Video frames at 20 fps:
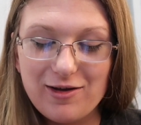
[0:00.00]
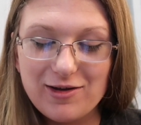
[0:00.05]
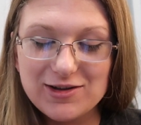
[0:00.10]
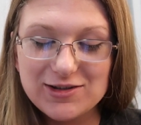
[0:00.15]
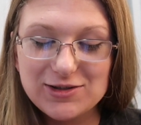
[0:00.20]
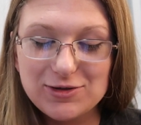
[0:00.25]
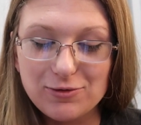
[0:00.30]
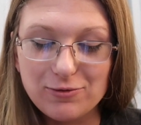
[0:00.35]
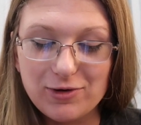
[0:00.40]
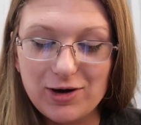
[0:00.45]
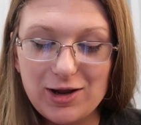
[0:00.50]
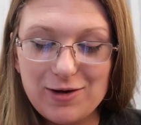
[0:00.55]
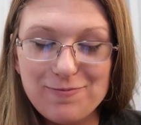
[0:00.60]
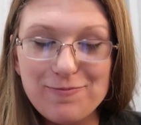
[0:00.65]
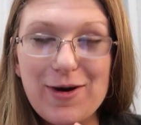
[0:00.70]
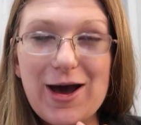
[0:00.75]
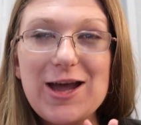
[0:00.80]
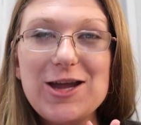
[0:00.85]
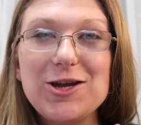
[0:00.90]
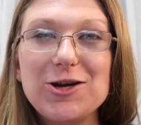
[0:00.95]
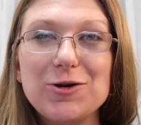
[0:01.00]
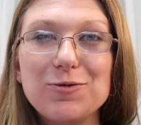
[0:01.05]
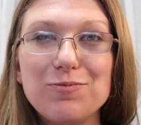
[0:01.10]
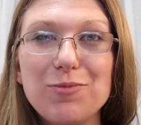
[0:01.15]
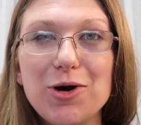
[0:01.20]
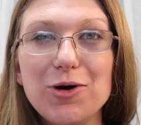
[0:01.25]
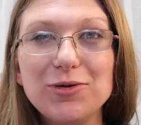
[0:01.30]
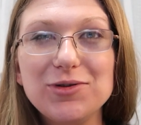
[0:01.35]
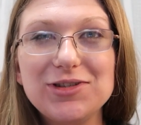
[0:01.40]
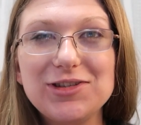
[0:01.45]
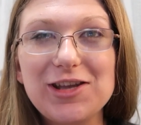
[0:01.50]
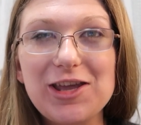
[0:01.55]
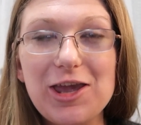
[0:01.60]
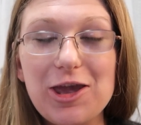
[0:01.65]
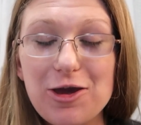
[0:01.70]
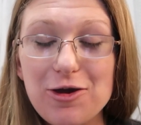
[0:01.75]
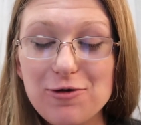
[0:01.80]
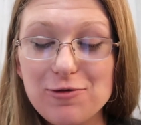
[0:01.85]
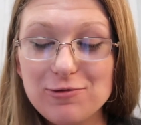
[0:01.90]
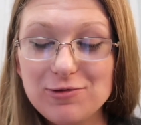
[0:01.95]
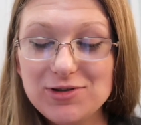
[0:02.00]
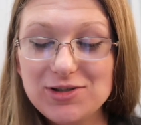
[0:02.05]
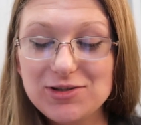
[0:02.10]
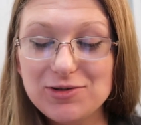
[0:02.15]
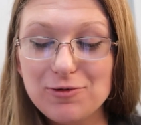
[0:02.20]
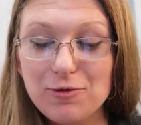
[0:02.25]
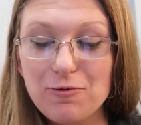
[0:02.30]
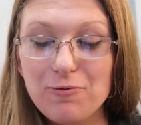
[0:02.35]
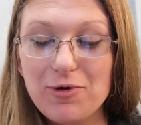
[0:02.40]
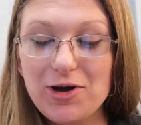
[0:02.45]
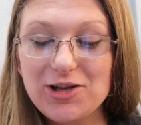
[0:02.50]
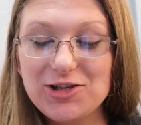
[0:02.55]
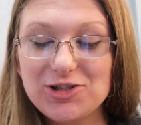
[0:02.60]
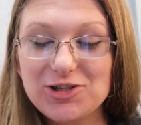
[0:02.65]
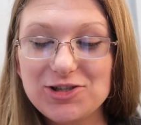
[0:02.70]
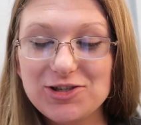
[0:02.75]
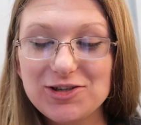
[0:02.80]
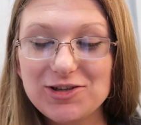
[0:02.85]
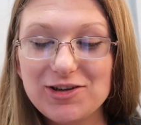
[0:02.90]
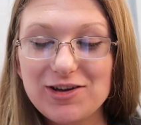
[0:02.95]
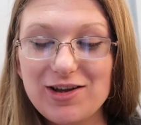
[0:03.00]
sorted by your most used, which